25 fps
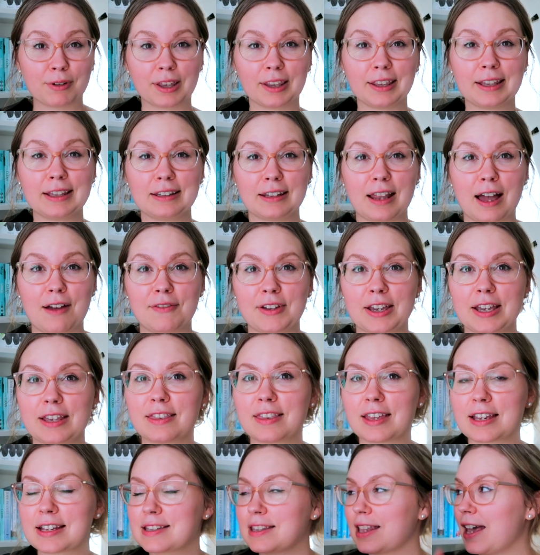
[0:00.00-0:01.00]
really
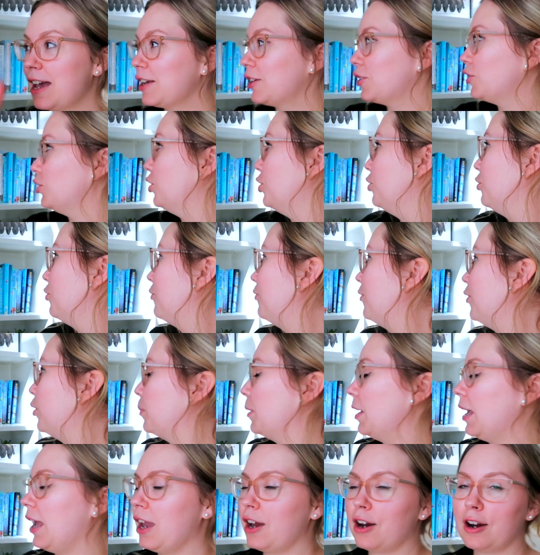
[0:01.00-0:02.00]
loving this like new
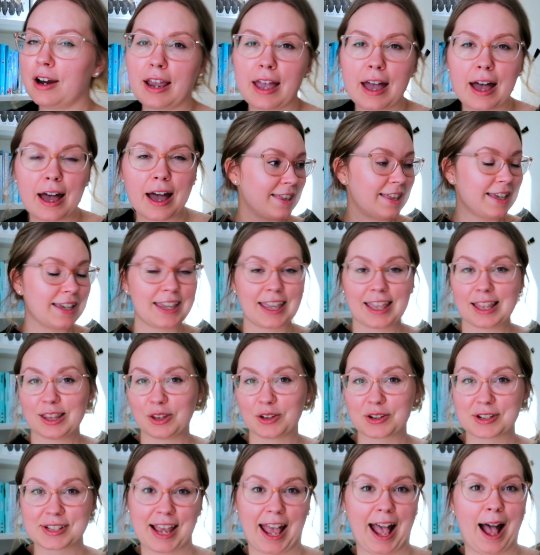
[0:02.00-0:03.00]
filming area. I think it
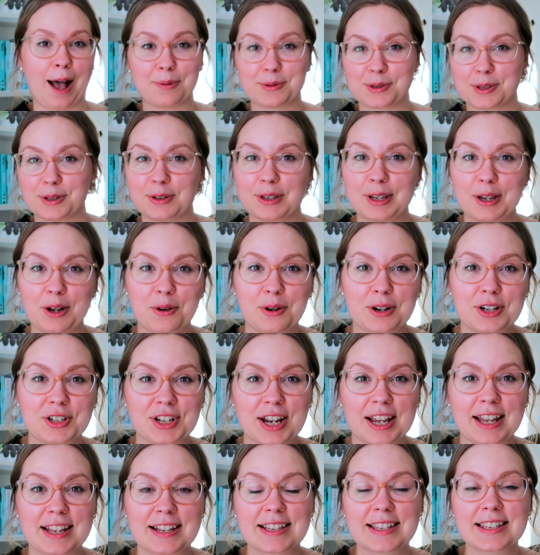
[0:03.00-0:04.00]
looks absolutely
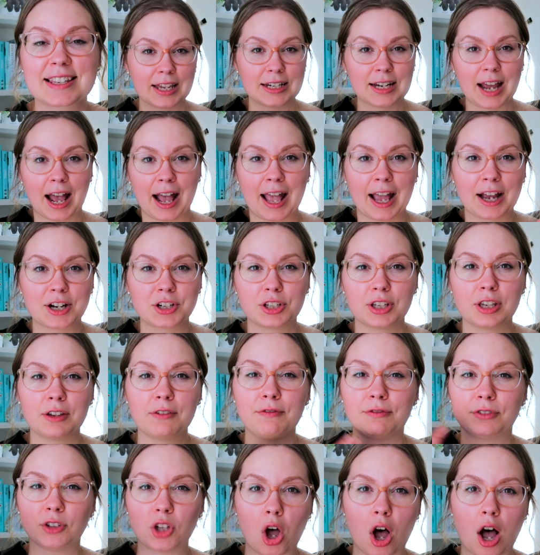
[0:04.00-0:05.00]
gorgeous. And I actually
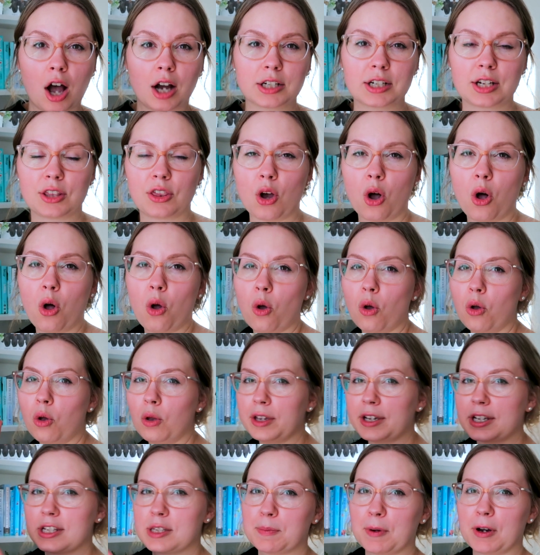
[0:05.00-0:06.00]
vlogged the whole
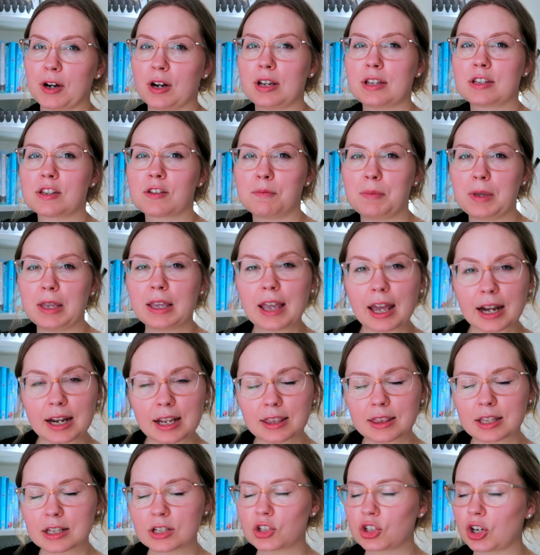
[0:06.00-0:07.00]
experience of me
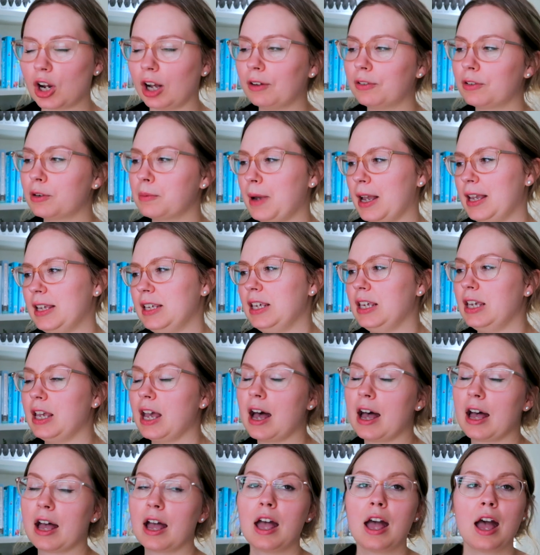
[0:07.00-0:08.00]
getting this shelf from
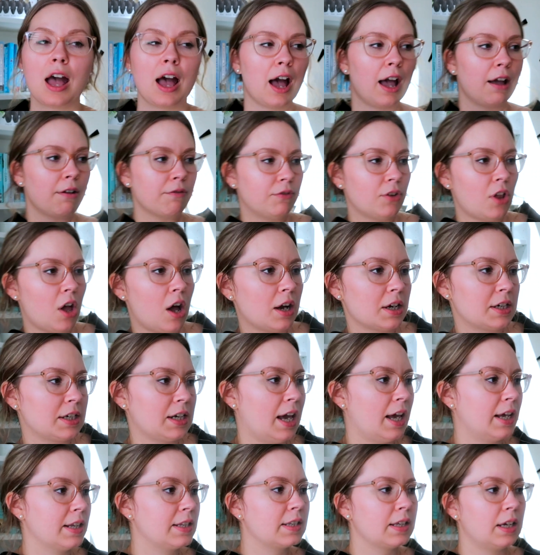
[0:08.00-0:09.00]
Ikea. I vlogged
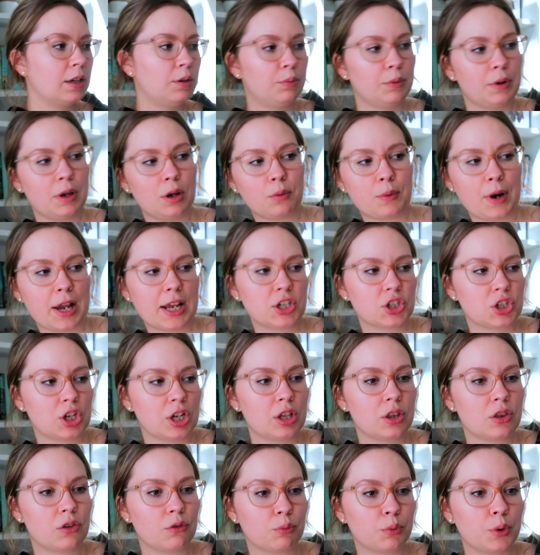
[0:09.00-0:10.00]
us like
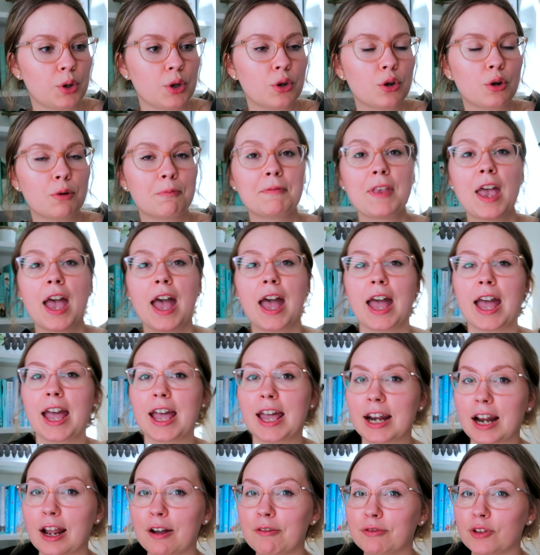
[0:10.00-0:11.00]
rearranging the room
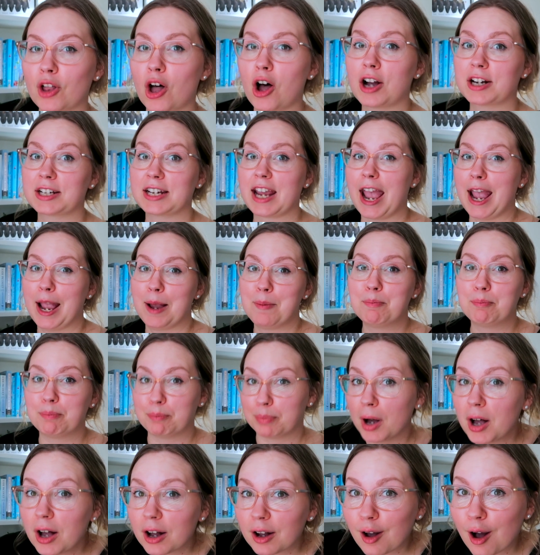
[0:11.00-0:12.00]
and I vlogged a
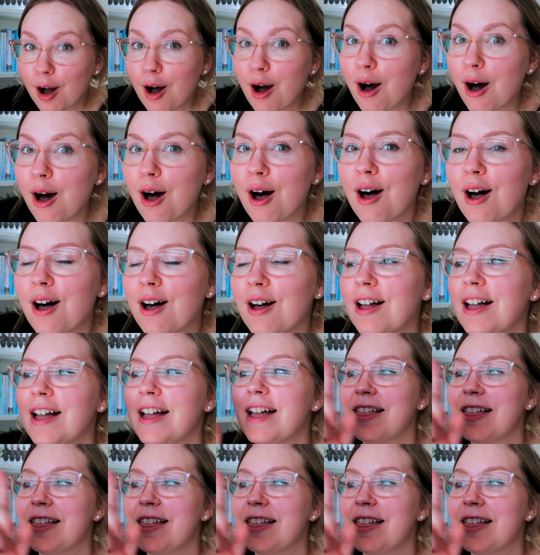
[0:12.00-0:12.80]
book haul